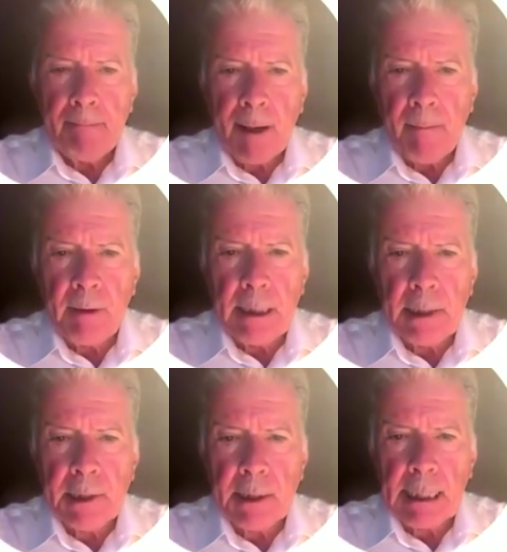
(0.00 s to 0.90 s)

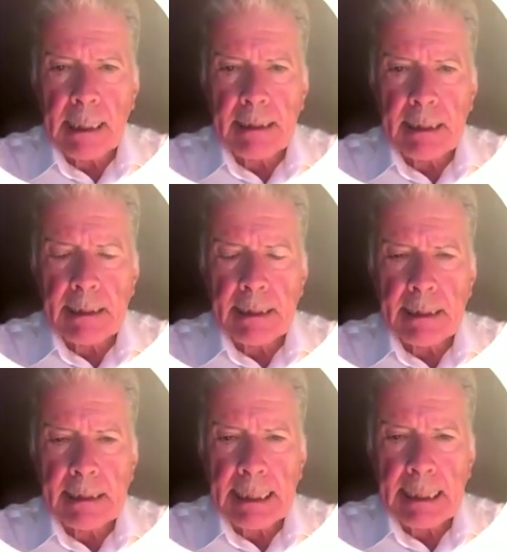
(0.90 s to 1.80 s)
population, and this
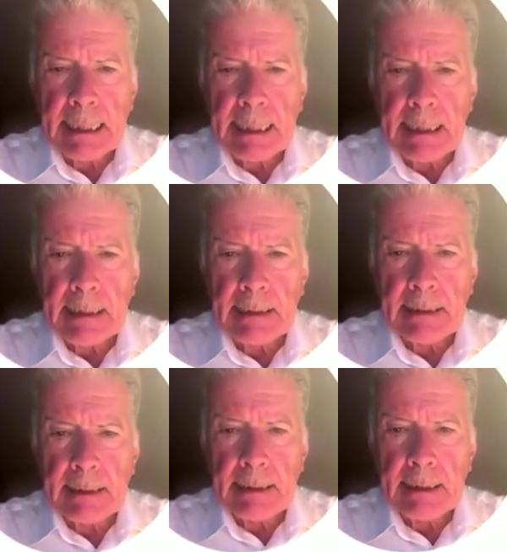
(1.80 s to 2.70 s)
is
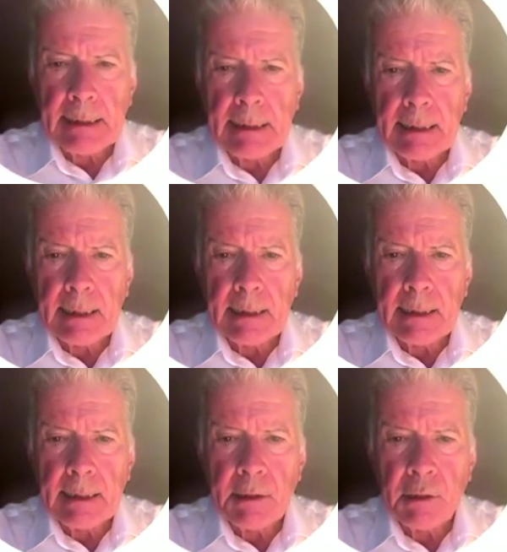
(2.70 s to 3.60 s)
the
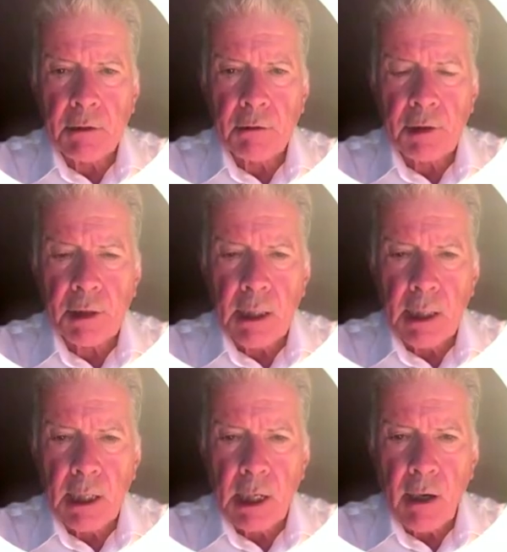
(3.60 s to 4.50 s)
issues
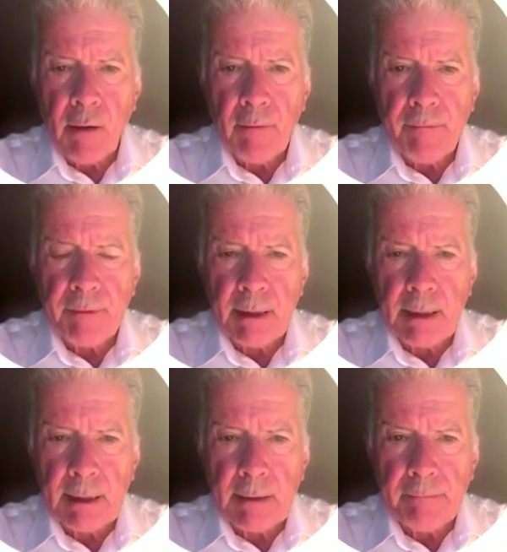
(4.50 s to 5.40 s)
of
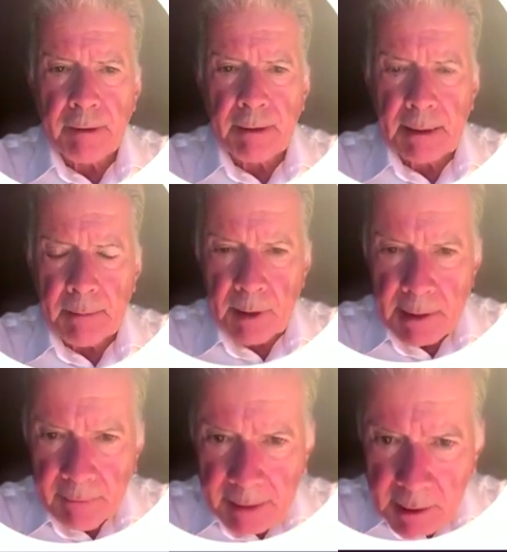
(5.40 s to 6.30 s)
fertility
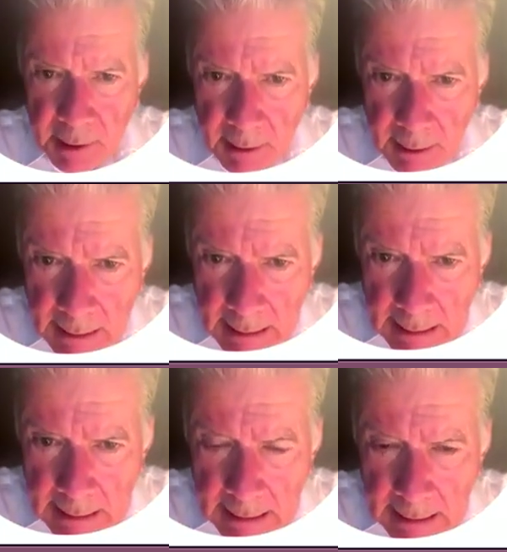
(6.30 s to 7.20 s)
preservation
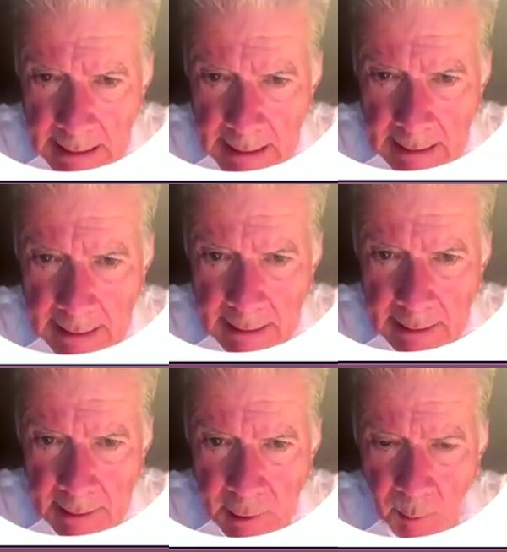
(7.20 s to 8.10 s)
in
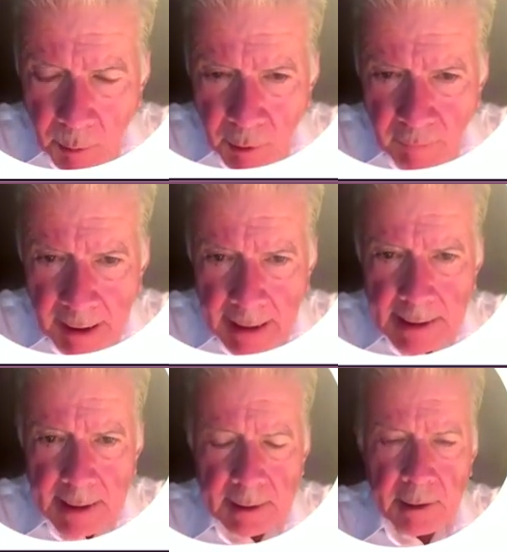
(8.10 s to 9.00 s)
the number of
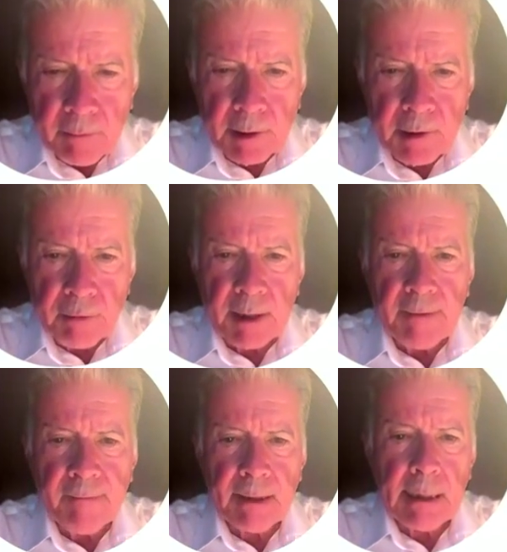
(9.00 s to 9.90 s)
eggs they
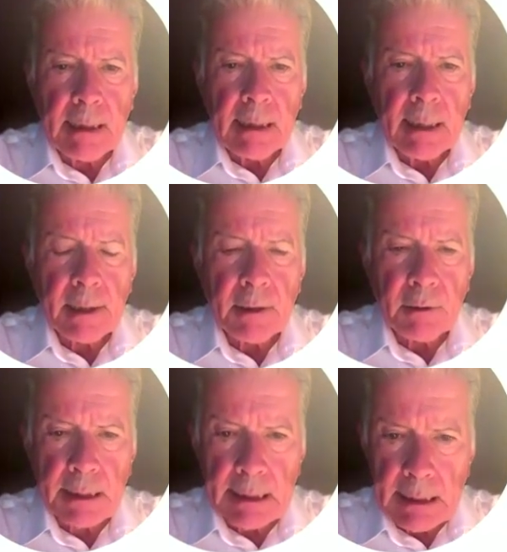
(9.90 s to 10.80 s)
retrieved, and you
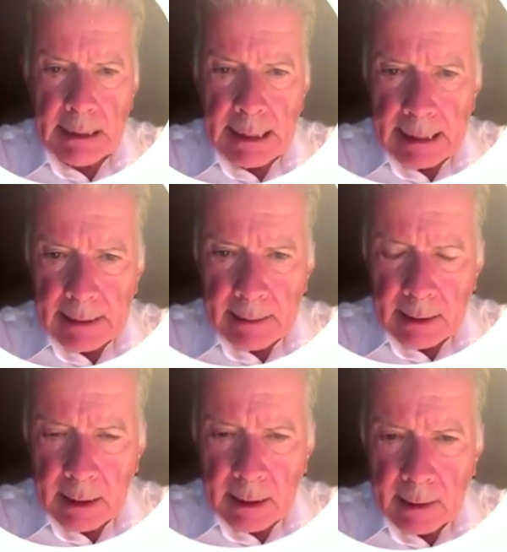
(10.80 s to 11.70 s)
see that
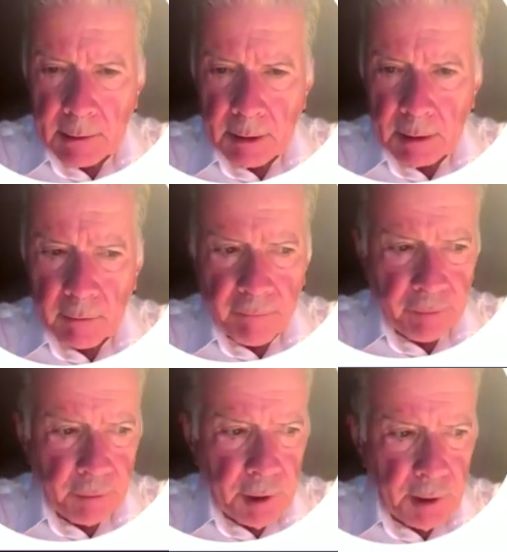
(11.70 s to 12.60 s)
during the
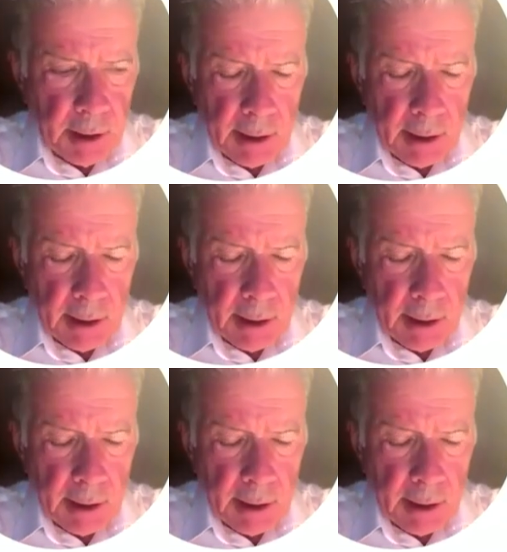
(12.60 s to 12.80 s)
first